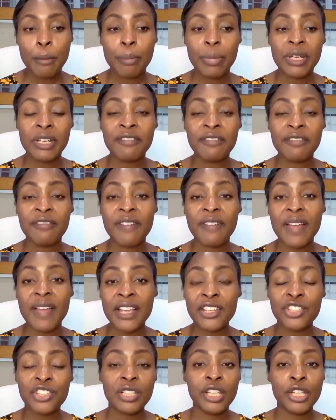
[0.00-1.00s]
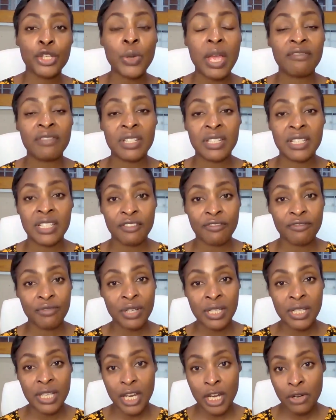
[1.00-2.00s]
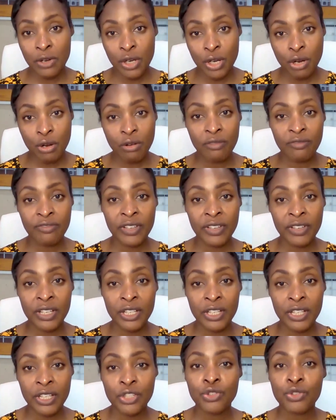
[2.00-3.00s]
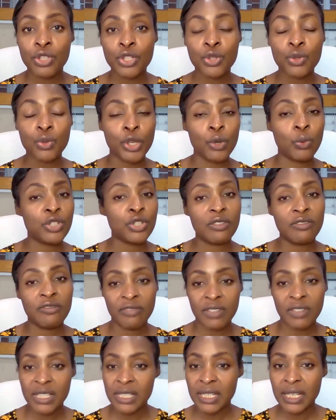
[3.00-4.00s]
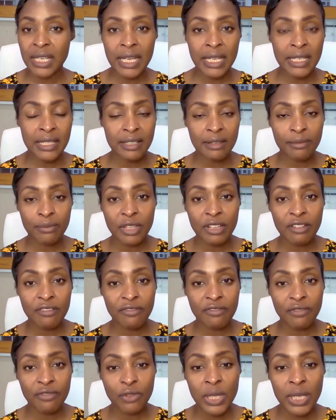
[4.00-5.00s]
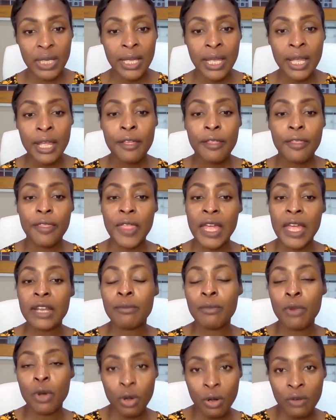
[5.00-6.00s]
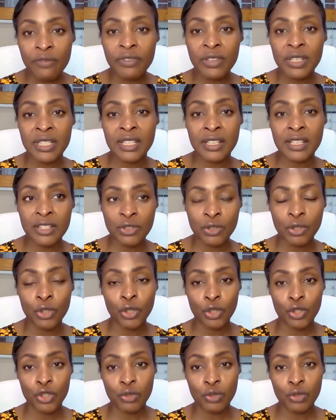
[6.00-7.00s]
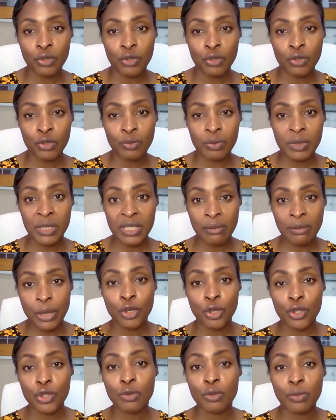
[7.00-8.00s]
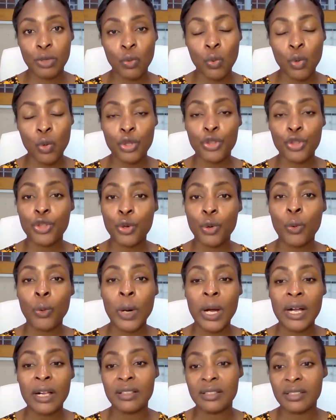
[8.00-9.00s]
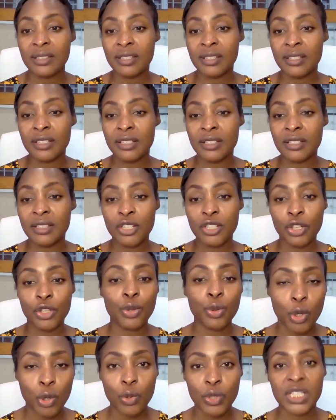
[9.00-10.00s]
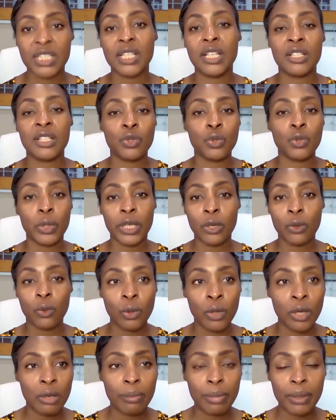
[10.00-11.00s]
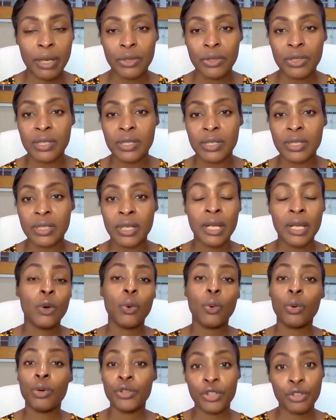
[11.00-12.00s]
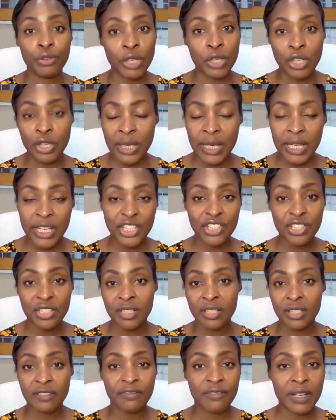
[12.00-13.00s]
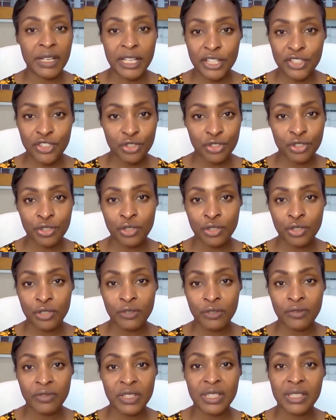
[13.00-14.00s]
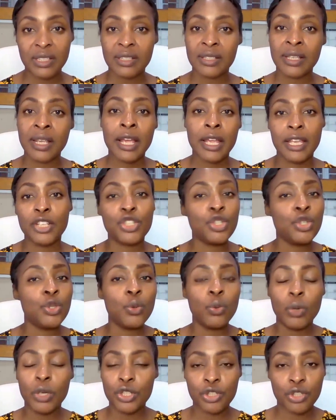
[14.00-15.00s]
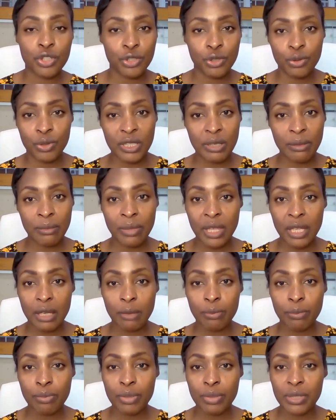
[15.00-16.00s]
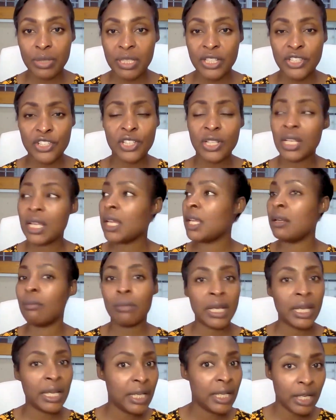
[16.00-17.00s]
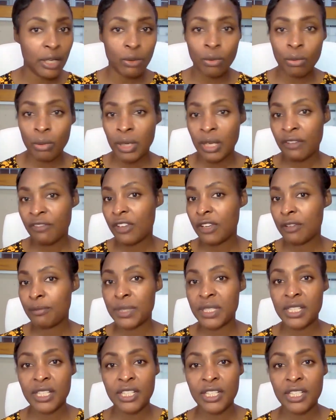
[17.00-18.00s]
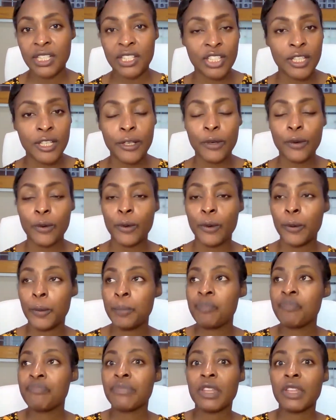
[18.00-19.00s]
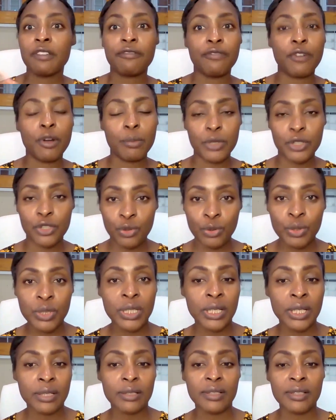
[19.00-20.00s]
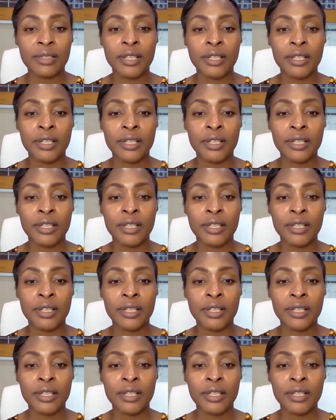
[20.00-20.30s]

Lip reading: But if actually you have a different area of interest or you want to investigate something further, that obviously is not going to be something that's going to be worth your while sitting through a course that's talking all about all the regulations in financial services, yet you want to do something potentially in mining or FMCG or pharmaceuticals.